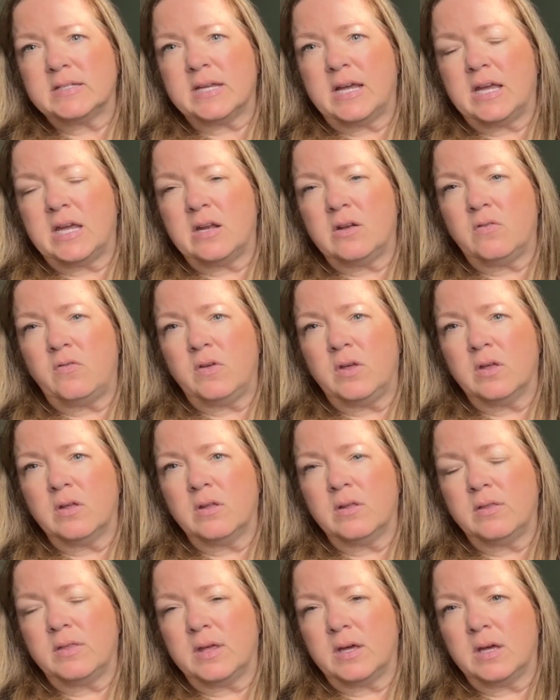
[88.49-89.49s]
I can
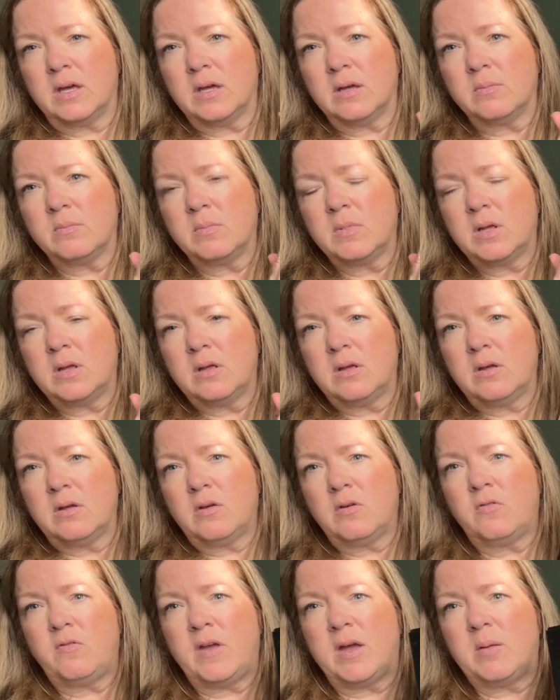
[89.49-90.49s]
feel the
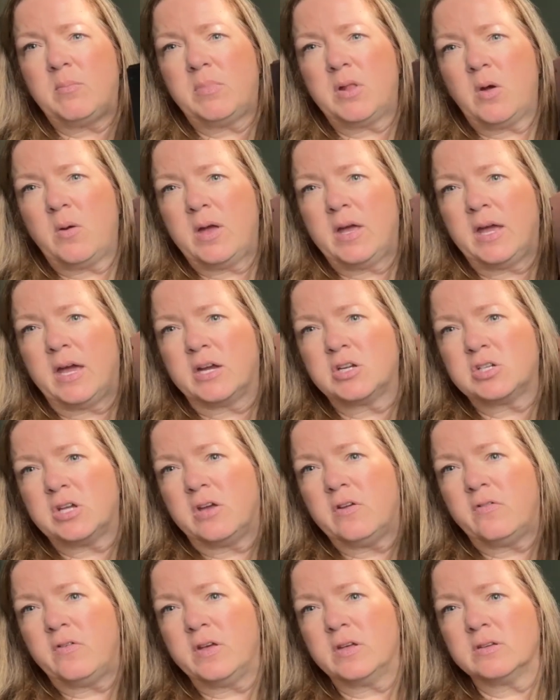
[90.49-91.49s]
fan blowing. Actually,
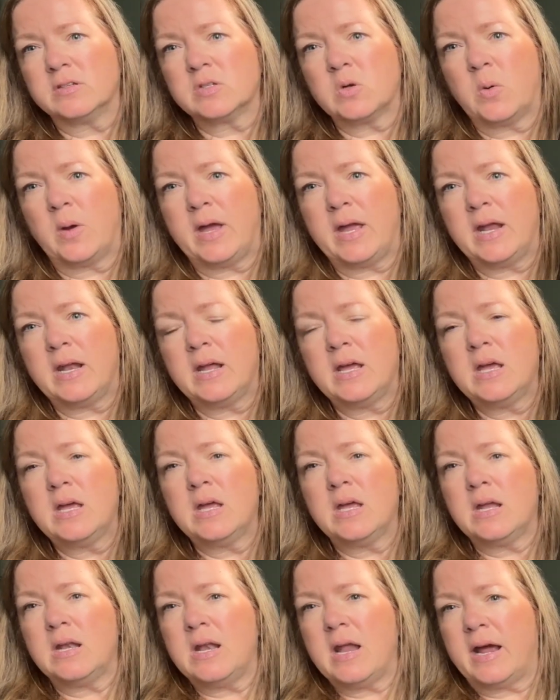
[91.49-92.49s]
it feels quite
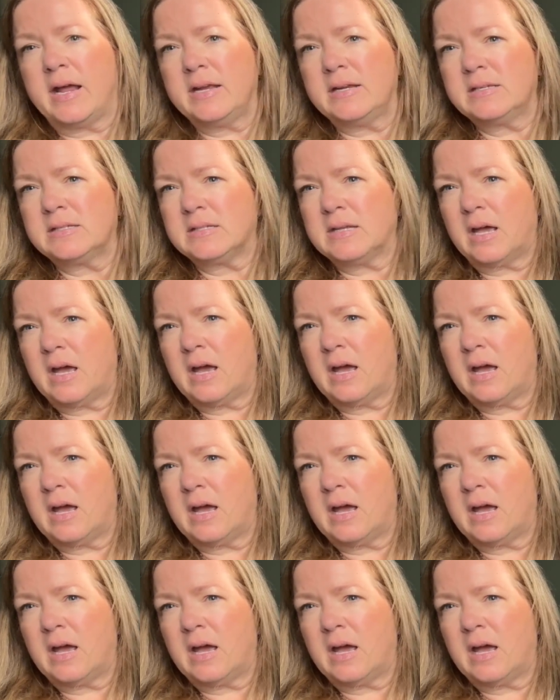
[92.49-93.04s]
nice.